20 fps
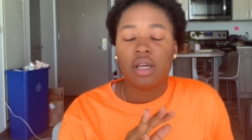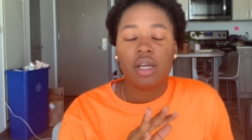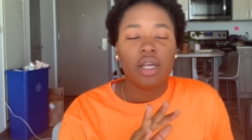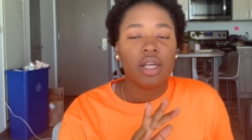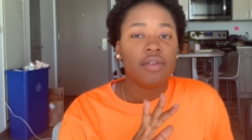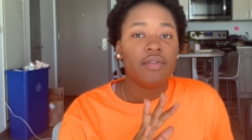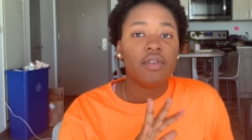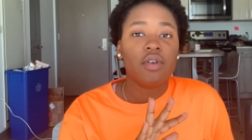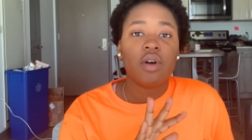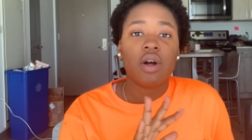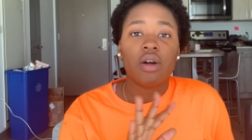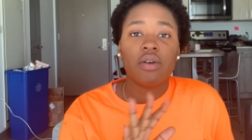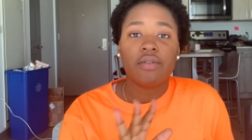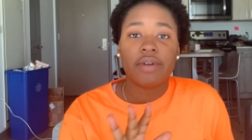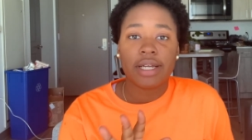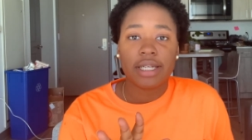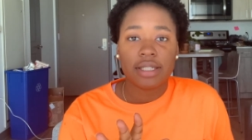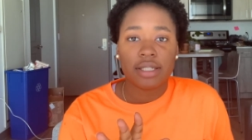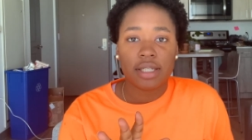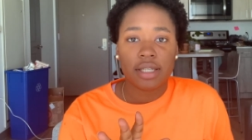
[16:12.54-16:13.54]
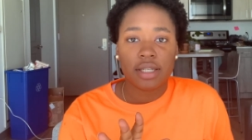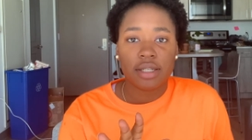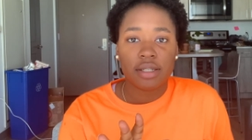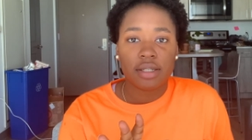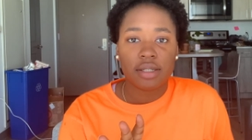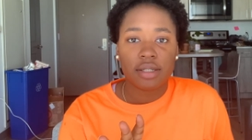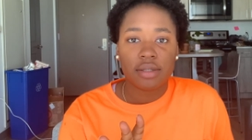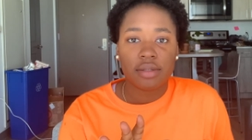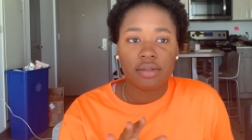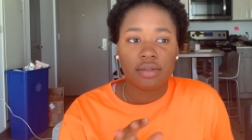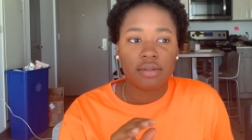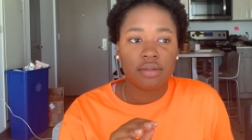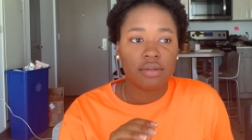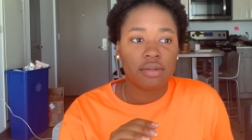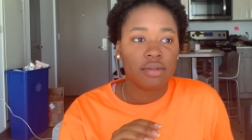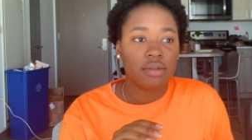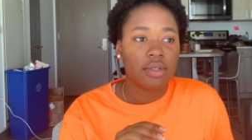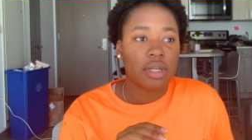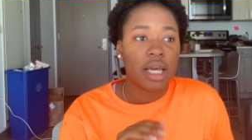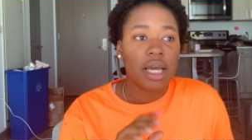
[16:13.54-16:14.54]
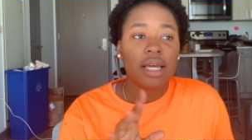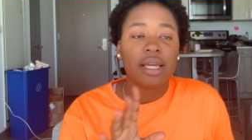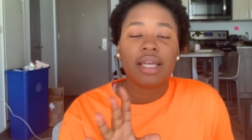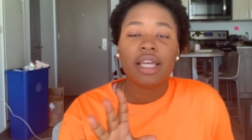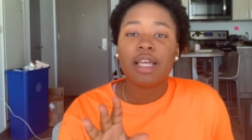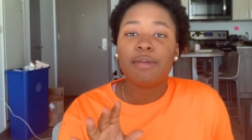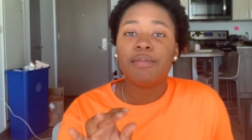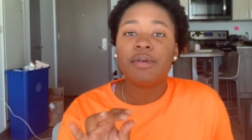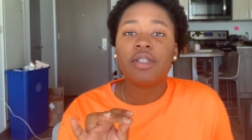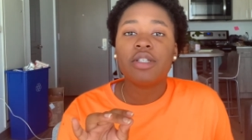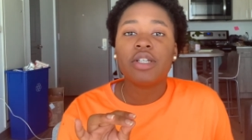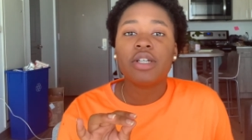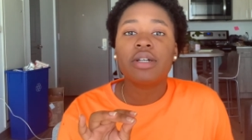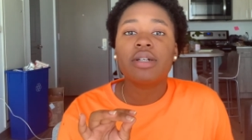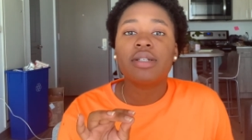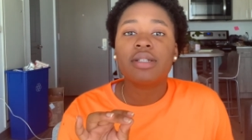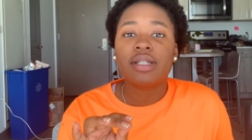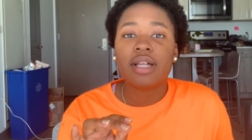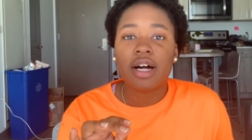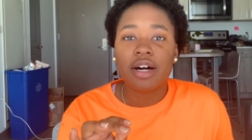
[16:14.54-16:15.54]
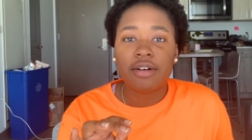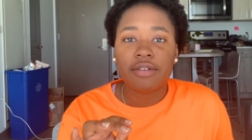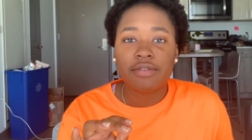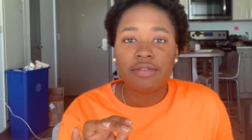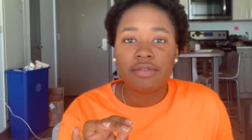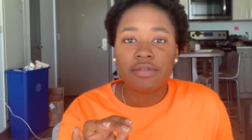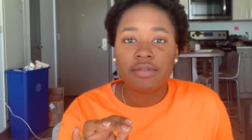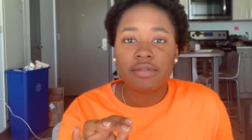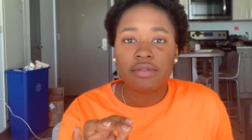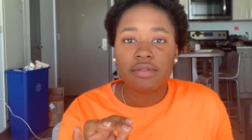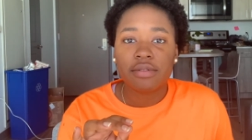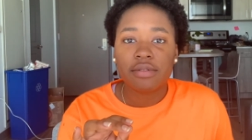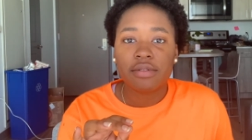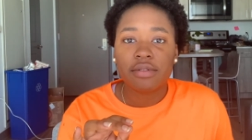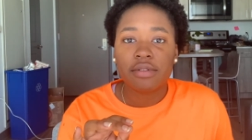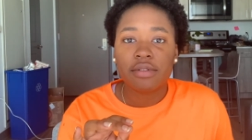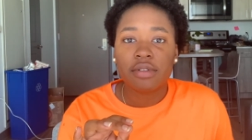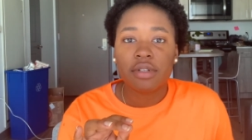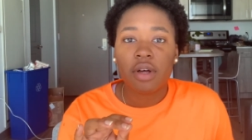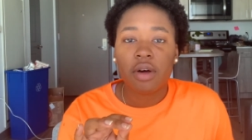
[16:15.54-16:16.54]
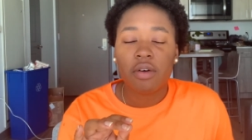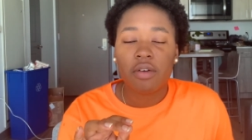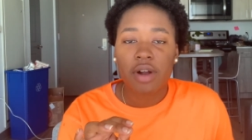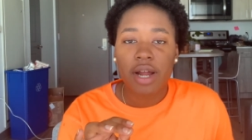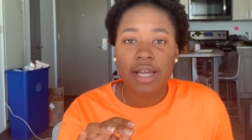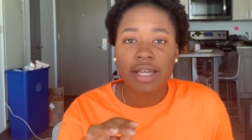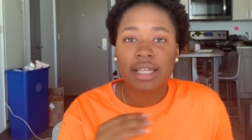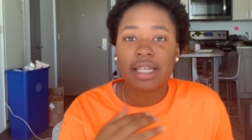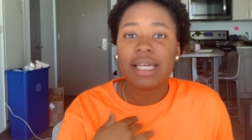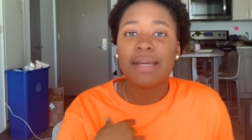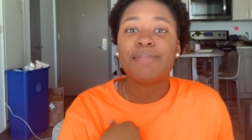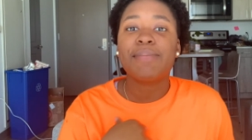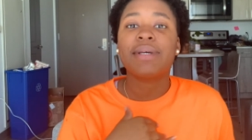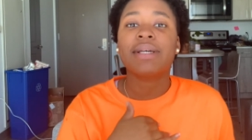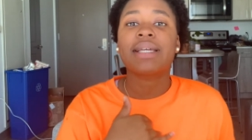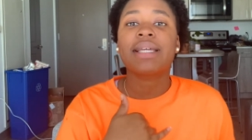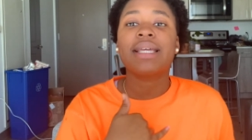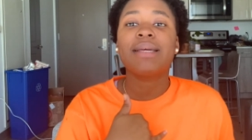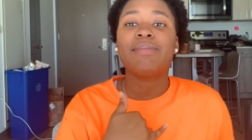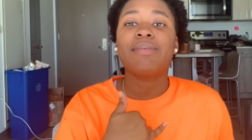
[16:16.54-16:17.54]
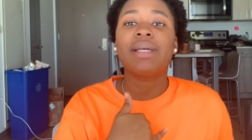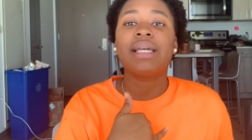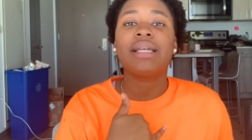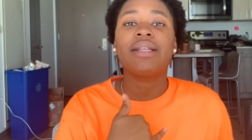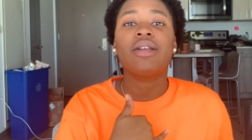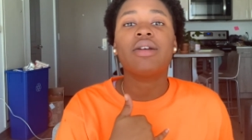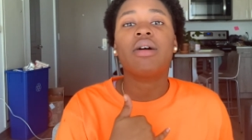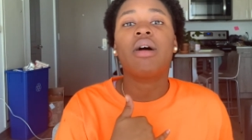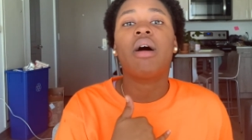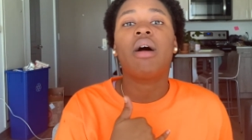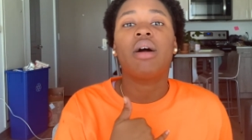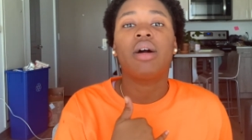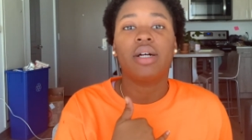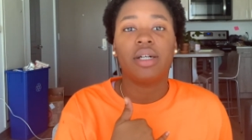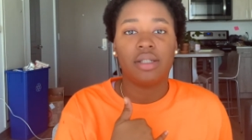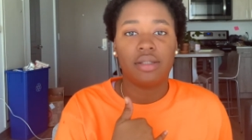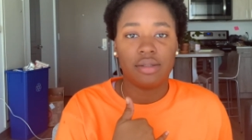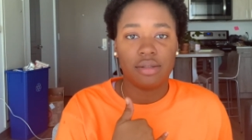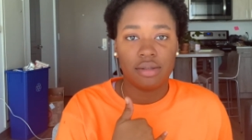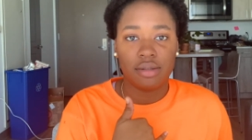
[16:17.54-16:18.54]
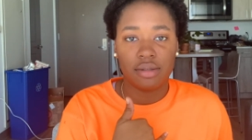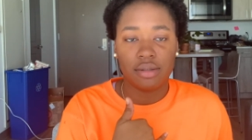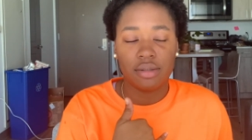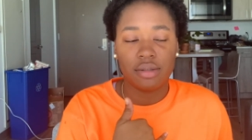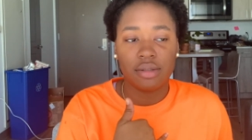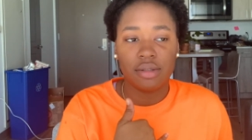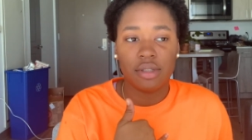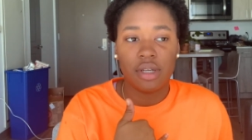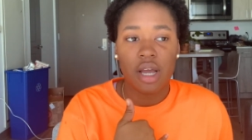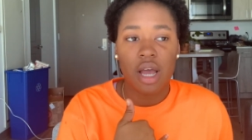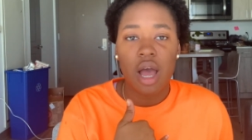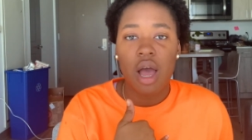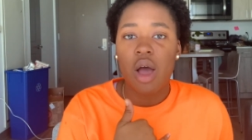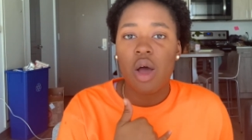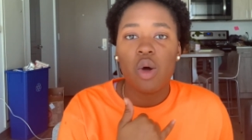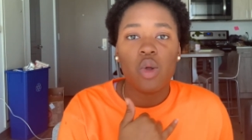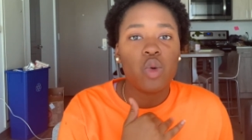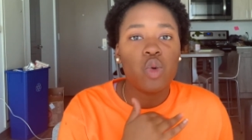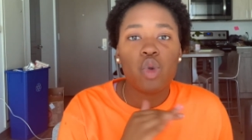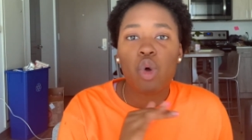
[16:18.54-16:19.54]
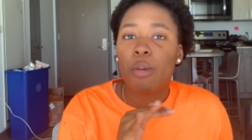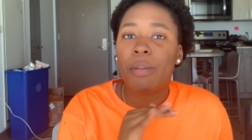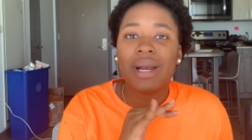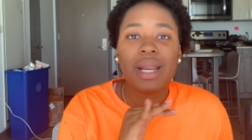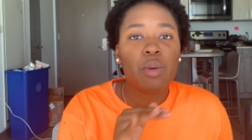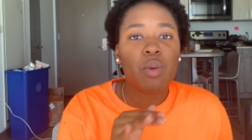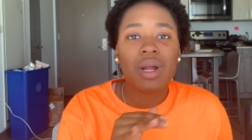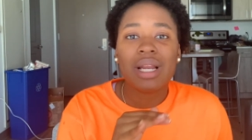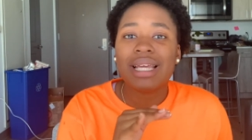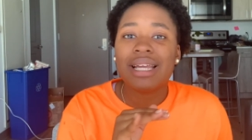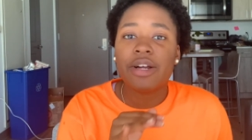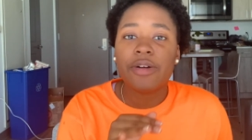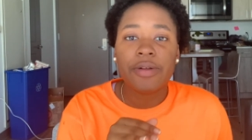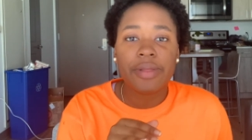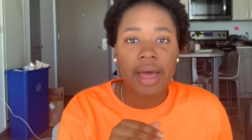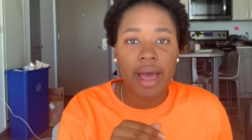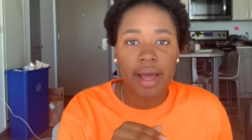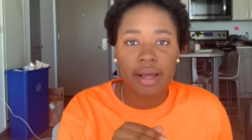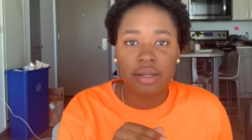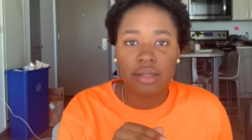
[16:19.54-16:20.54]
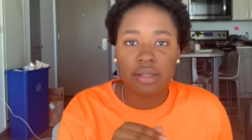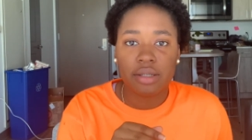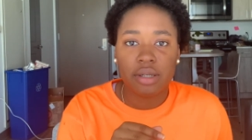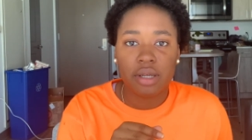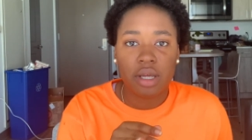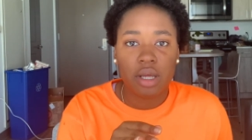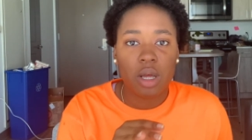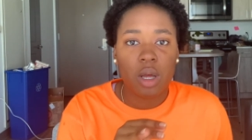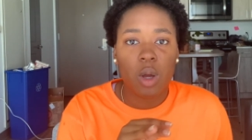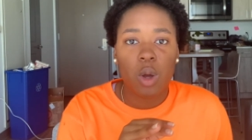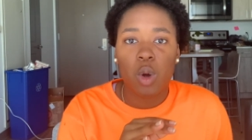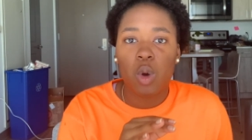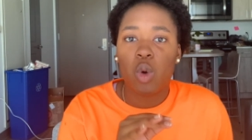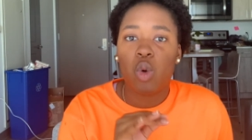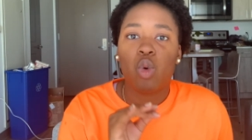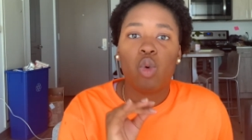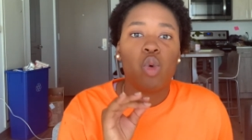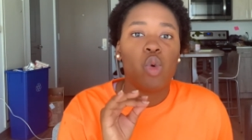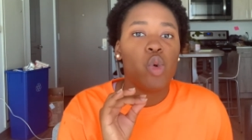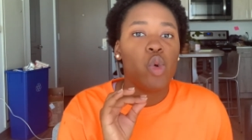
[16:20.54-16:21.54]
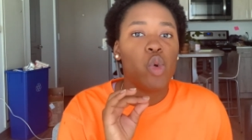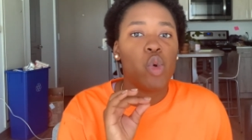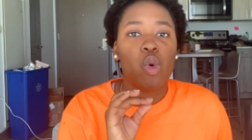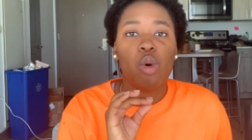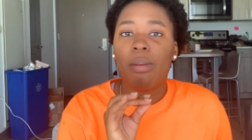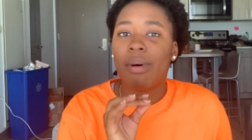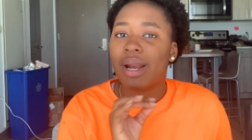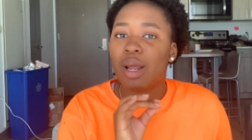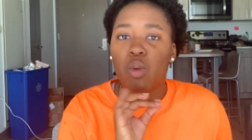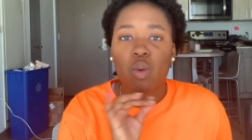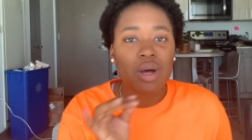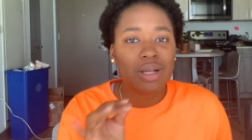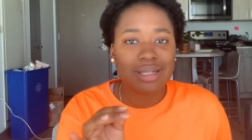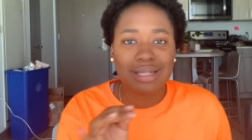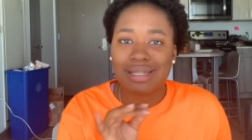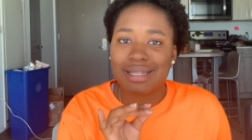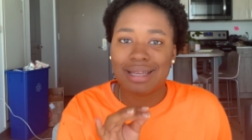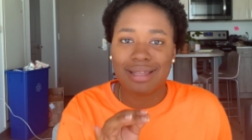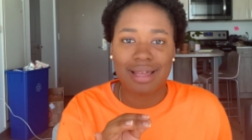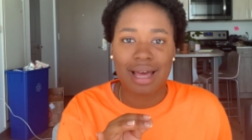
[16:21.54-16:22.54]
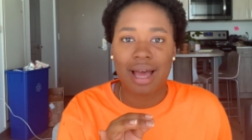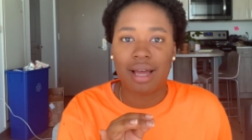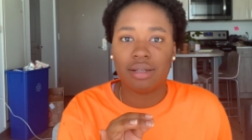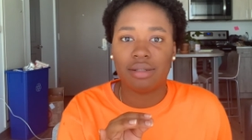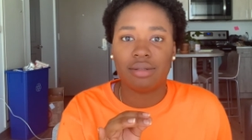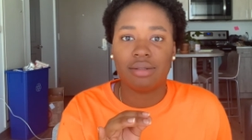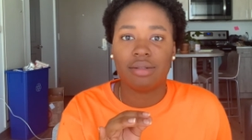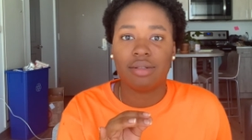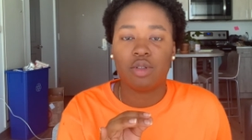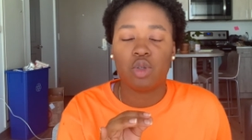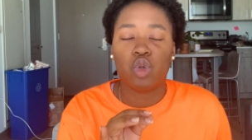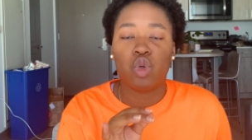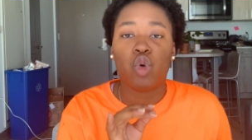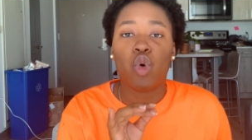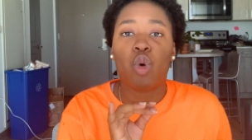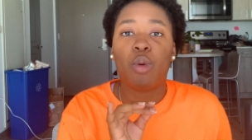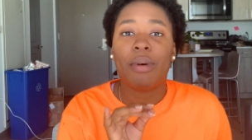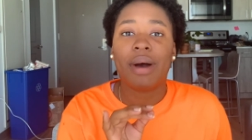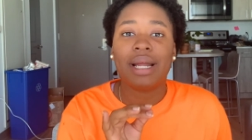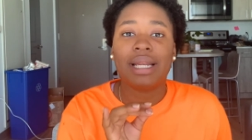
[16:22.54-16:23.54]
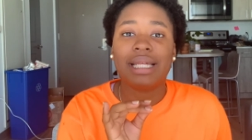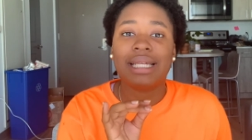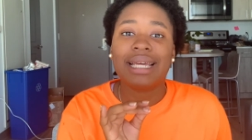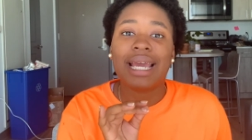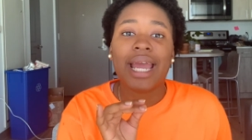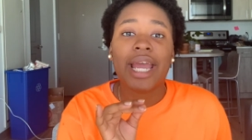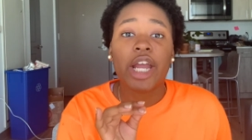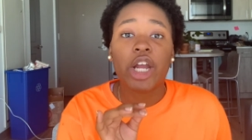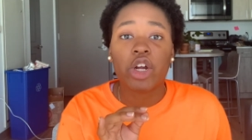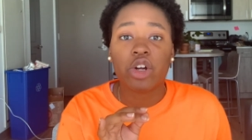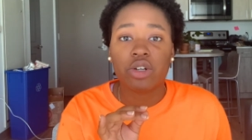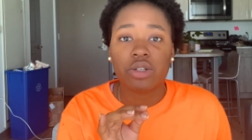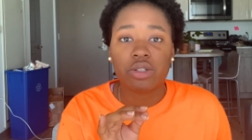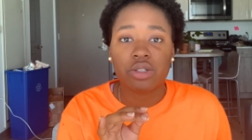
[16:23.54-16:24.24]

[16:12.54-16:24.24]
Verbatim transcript: If you are a racist, keep it to yourself, all right? Keep it, keep it in your heart. Nobody wanna hear that. Nobody wants to see that. Nobody cares.